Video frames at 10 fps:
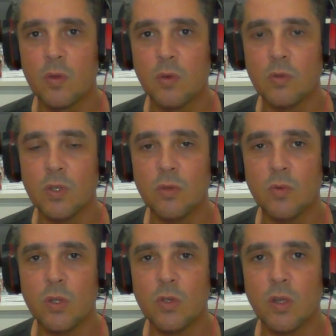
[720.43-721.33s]
continue
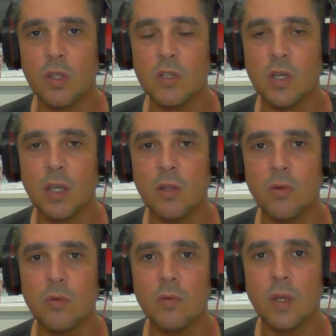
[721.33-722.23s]
to enjoy the
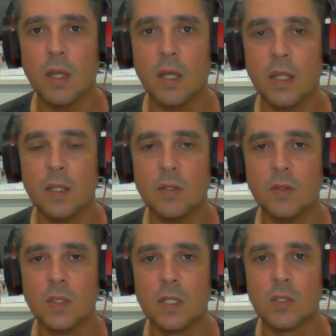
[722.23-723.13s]
channel and
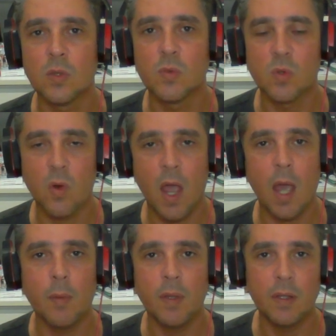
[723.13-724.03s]

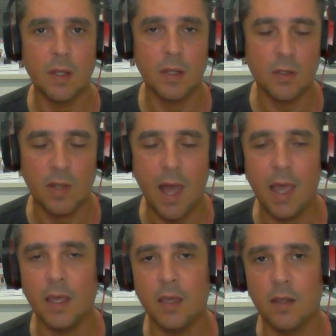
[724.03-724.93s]
subscribing and
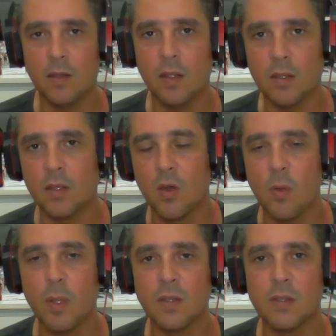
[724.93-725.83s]
liking,
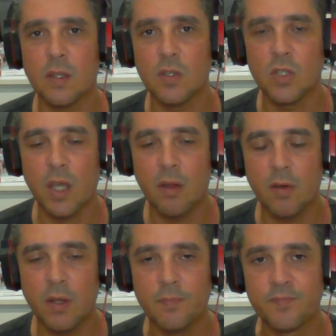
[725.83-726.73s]
comments and
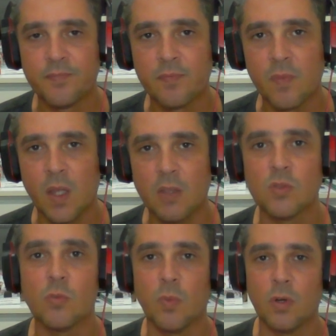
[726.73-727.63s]
sharing, and
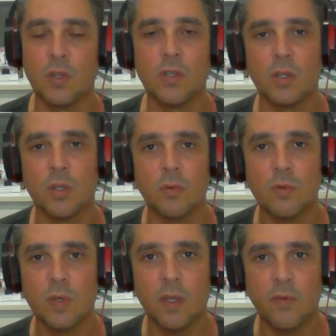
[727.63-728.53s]
support the channel
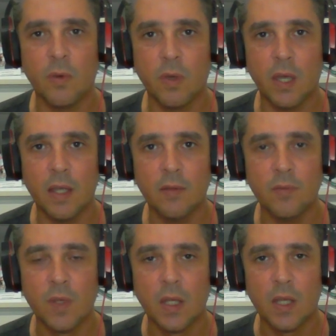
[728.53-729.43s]
if you can.
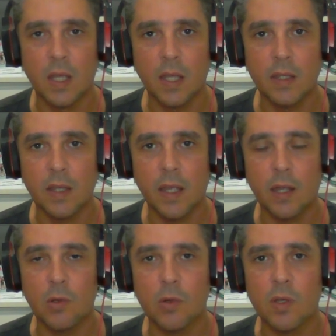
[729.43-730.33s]
And take
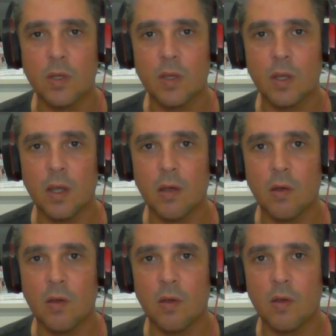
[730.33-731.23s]
a look
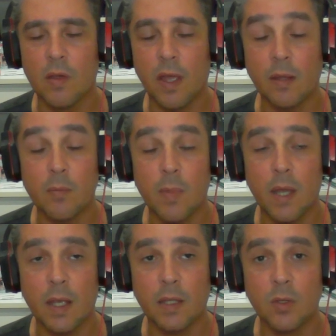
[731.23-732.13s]
at
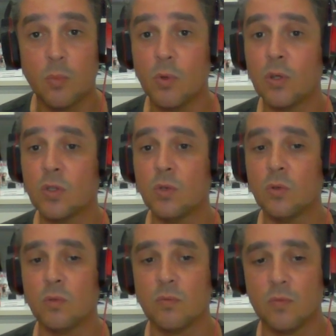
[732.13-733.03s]
my new book
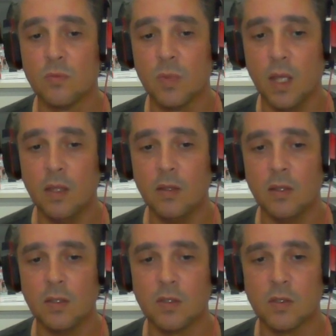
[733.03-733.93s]
too.
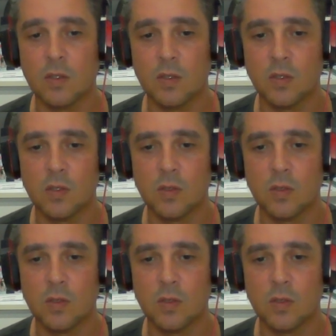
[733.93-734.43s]
Is